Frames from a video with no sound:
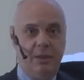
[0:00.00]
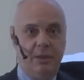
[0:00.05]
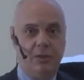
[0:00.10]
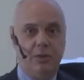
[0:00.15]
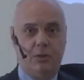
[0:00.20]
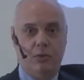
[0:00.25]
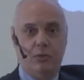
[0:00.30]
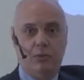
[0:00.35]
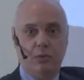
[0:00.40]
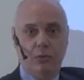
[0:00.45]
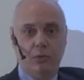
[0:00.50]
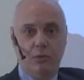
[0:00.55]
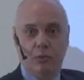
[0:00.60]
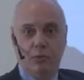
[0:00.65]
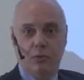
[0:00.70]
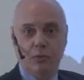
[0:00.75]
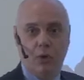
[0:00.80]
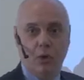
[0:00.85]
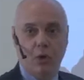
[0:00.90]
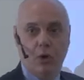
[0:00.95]
So to
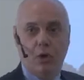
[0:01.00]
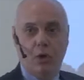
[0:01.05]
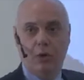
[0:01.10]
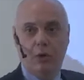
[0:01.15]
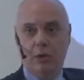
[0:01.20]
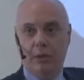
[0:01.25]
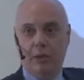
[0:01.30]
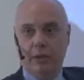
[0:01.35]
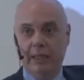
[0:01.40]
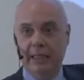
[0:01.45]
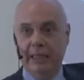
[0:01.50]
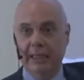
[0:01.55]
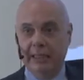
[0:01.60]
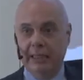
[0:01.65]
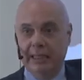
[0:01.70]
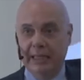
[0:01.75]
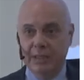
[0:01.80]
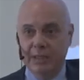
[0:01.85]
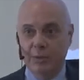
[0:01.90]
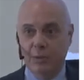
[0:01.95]
go in
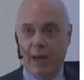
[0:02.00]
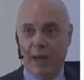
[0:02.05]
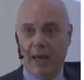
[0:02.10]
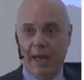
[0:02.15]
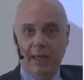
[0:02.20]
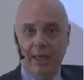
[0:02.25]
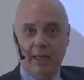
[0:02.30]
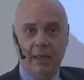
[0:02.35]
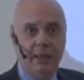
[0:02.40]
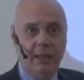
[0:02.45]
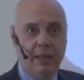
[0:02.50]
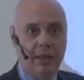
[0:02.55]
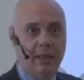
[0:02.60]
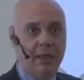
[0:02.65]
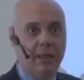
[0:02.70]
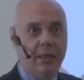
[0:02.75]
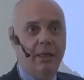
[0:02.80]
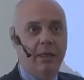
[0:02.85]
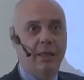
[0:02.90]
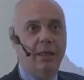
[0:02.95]
this way
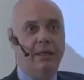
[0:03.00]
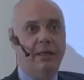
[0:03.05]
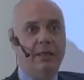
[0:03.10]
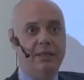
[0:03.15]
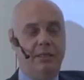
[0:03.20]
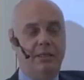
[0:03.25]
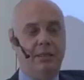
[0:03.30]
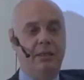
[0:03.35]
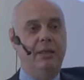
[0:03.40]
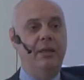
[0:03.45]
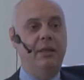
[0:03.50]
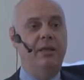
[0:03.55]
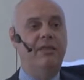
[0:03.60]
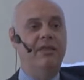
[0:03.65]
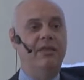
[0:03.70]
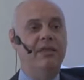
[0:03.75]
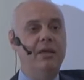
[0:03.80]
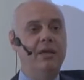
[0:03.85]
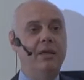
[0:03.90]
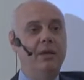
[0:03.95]
is in
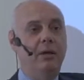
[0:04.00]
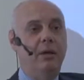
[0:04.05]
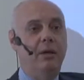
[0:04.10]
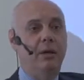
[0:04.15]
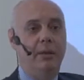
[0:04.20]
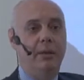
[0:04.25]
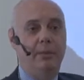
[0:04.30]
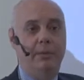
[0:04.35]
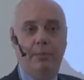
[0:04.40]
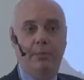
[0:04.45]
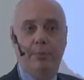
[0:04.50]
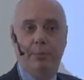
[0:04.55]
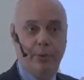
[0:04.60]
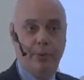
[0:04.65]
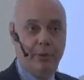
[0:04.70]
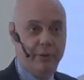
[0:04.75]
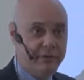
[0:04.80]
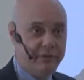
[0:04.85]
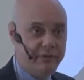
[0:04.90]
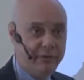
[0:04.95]
theory
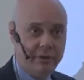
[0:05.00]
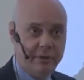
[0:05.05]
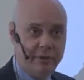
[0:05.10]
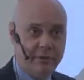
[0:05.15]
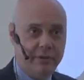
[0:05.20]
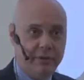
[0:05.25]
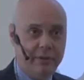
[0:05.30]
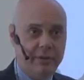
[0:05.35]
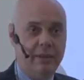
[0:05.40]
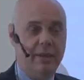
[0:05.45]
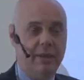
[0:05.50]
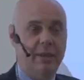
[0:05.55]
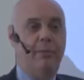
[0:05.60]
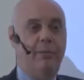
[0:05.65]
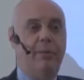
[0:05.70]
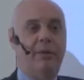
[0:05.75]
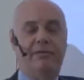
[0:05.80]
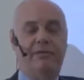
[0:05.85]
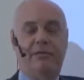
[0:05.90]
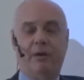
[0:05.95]
perfect,
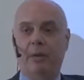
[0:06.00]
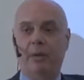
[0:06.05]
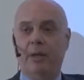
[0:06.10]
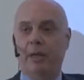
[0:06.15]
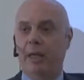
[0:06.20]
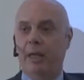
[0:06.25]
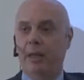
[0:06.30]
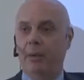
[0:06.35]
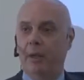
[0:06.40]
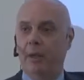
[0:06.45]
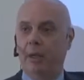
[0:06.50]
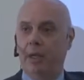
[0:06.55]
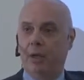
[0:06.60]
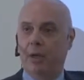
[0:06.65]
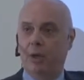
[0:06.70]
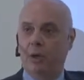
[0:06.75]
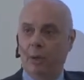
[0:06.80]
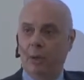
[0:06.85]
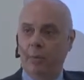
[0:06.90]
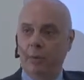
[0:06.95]
but from an
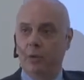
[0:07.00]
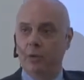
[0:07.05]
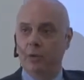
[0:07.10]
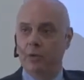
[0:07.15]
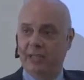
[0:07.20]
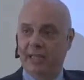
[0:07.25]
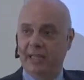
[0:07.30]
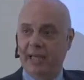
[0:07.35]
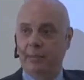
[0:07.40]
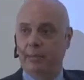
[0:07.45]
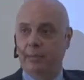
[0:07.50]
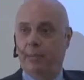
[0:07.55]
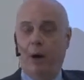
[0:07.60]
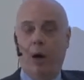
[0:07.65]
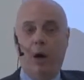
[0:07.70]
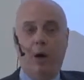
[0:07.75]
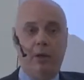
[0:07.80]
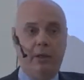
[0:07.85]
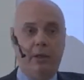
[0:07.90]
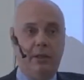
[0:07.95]
economical
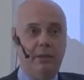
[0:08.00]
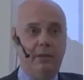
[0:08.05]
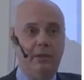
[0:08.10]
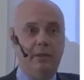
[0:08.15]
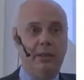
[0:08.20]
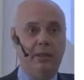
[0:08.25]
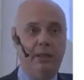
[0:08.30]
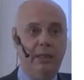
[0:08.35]
standpoint